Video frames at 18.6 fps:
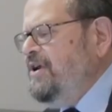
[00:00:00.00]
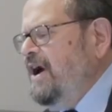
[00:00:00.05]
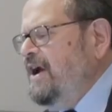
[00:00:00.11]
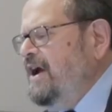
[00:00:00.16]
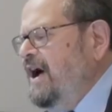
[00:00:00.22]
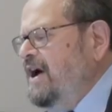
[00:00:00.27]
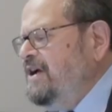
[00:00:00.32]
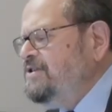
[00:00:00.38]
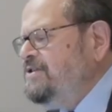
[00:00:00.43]

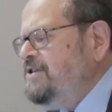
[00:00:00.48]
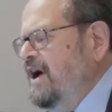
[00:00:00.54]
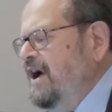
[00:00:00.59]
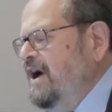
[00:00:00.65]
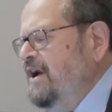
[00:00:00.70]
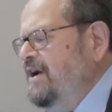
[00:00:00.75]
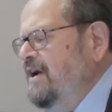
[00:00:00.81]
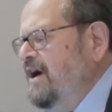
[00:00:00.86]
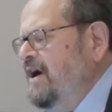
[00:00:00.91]

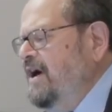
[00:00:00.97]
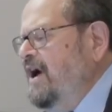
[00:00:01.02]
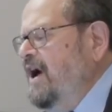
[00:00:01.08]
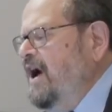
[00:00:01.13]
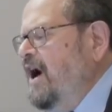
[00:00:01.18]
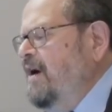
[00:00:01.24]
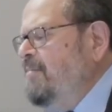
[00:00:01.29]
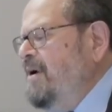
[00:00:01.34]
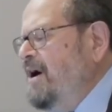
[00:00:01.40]
dioxide,
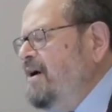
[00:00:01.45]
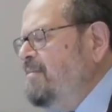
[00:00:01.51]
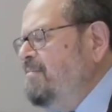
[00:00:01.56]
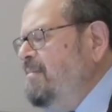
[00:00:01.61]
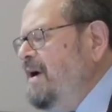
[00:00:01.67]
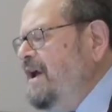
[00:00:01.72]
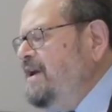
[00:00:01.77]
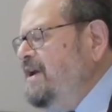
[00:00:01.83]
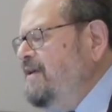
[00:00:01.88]

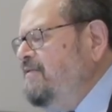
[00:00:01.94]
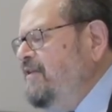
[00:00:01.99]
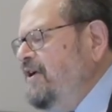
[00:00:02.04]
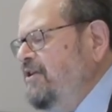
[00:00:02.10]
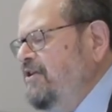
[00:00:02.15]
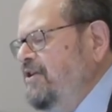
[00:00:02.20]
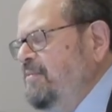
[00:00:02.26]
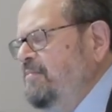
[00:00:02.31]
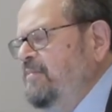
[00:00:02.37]
among many
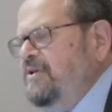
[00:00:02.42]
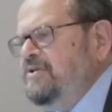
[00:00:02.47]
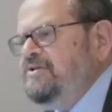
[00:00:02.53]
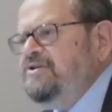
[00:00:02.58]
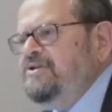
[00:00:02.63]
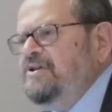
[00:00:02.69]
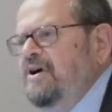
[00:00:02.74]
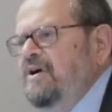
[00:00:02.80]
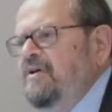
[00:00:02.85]

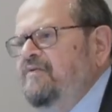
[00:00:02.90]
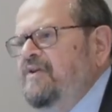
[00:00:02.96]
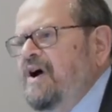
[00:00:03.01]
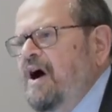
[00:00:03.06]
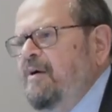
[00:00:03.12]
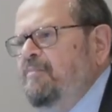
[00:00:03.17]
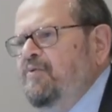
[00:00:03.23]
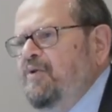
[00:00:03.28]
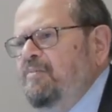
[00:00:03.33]
variables of
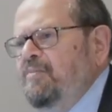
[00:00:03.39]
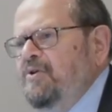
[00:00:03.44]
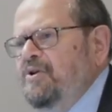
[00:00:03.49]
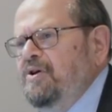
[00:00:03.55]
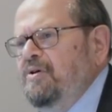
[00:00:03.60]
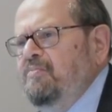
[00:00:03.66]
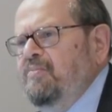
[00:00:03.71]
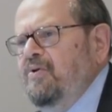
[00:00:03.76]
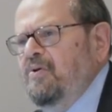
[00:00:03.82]
comparable
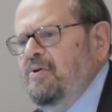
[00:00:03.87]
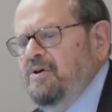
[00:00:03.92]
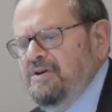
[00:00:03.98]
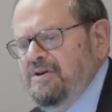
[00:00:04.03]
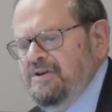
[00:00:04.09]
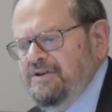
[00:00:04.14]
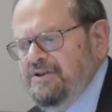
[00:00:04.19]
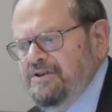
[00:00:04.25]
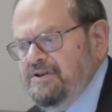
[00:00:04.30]

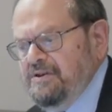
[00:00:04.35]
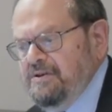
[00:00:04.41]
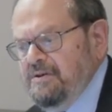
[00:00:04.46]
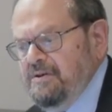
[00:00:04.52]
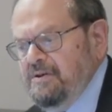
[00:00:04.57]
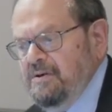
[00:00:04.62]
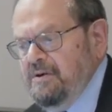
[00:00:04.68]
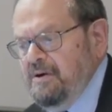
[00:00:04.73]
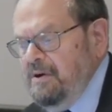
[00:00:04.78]
importance.
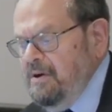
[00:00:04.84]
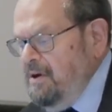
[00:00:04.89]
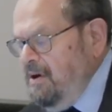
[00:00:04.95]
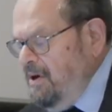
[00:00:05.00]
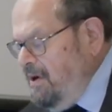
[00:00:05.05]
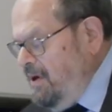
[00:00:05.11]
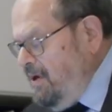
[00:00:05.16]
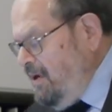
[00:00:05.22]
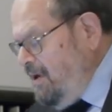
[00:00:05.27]

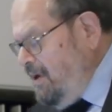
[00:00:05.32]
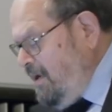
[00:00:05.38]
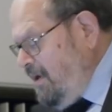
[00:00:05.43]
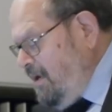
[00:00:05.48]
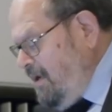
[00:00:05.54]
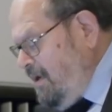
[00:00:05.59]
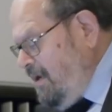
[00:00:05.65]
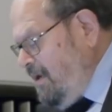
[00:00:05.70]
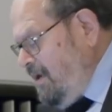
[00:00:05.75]

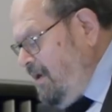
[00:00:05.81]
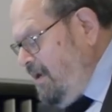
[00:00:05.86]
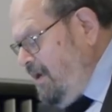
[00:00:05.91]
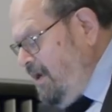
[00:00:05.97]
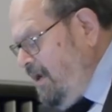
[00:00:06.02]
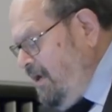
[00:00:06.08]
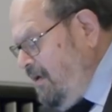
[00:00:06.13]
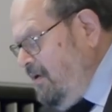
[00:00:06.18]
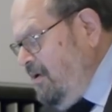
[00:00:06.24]

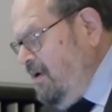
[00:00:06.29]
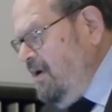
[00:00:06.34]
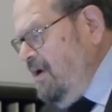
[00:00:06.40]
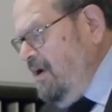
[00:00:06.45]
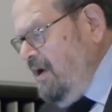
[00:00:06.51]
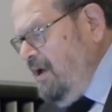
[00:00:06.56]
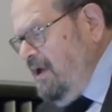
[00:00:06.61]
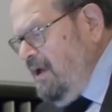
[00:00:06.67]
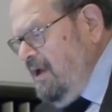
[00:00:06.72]
Now,
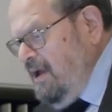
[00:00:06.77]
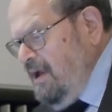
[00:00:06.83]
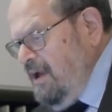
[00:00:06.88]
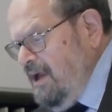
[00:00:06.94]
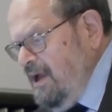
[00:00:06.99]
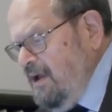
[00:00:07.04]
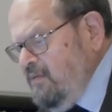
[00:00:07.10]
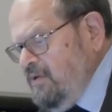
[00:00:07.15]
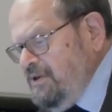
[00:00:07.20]

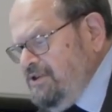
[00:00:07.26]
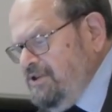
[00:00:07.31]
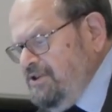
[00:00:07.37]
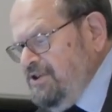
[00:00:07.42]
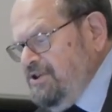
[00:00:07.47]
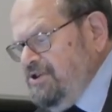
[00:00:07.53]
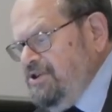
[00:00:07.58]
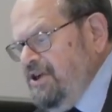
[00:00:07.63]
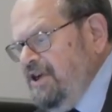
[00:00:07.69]
I would
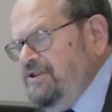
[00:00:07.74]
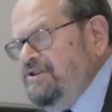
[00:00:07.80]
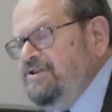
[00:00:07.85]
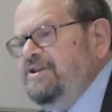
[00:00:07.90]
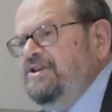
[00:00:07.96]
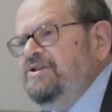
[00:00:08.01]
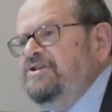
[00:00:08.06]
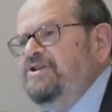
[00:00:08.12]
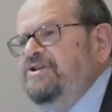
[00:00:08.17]
suggest
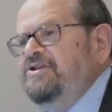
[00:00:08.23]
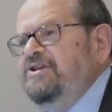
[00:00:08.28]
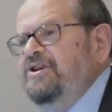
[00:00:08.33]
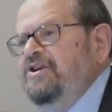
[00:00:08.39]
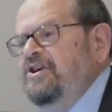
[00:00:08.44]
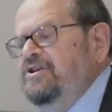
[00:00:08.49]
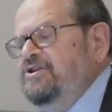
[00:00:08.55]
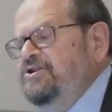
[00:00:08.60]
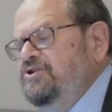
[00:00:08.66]
this is
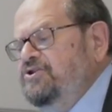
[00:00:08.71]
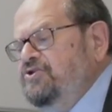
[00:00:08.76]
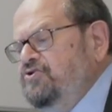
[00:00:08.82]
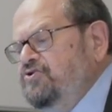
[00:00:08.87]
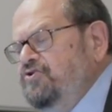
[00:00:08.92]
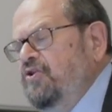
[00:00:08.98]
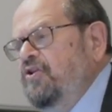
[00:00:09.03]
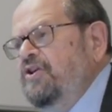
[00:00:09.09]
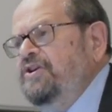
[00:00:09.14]
an
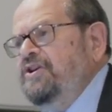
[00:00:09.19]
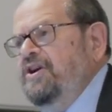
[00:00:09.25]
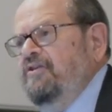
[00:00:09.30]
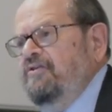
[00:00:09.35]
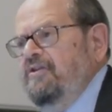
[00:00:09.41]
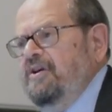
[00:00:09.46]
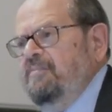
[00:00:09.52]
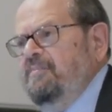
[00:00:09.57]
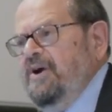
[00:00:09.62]

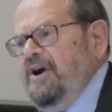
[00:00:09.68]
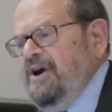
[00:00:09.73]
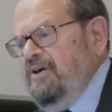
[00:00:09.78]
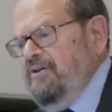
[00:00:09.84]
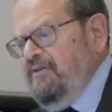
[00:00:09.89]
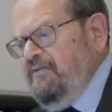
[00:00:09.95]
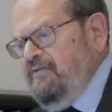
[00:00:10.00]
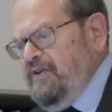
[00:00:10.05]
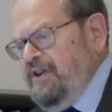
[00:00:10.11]
extraordinary
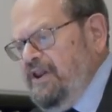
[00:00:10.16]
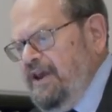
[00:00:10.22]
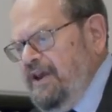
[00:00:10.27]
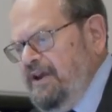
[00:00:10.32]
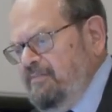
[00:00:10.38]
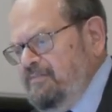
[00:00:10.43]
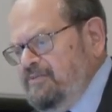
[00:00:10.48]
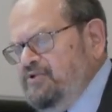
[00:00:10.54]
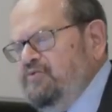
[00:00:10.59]
pair of
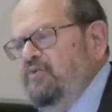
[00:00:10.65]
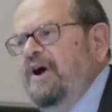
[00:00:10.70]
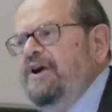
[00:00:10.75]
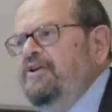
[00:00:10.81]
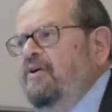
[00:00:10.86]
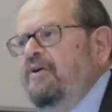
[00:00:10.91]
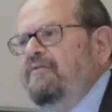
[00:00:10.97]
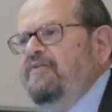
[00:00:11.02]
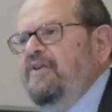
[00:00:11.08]
claims
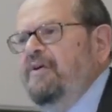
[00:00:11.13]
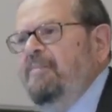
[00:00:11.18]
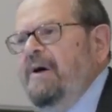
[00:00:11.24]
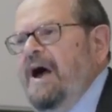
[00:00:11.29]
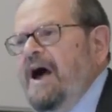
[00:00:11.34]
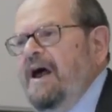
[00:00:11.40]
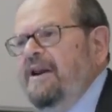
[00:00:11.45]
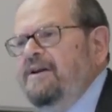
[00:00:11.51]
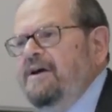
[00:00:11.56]
right off the
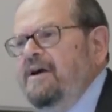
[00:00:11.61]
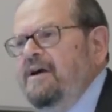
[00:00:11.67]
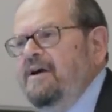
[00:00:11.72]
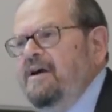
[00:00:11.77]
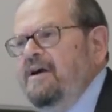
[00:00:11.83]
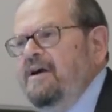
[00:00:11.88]
bat.